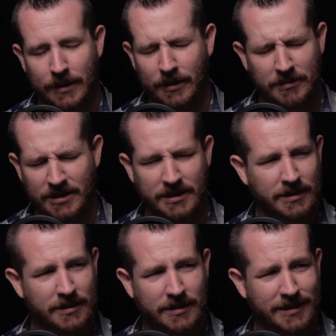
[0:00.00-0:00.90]
Oh, I'm
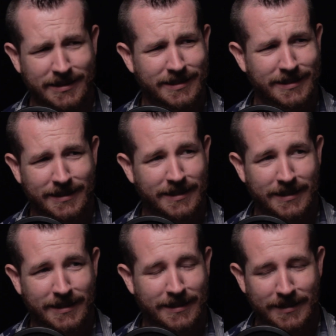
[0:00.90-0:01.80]
just
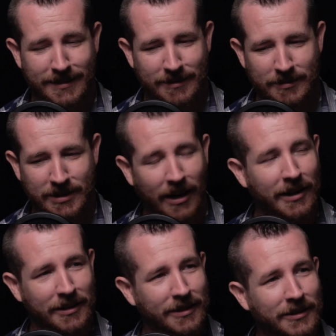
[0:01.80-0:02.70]

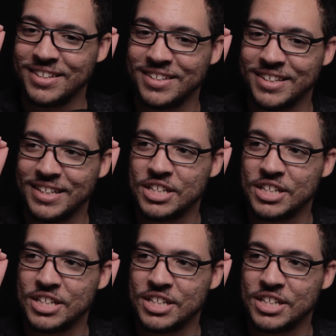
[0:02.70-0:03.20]
tired. Okay.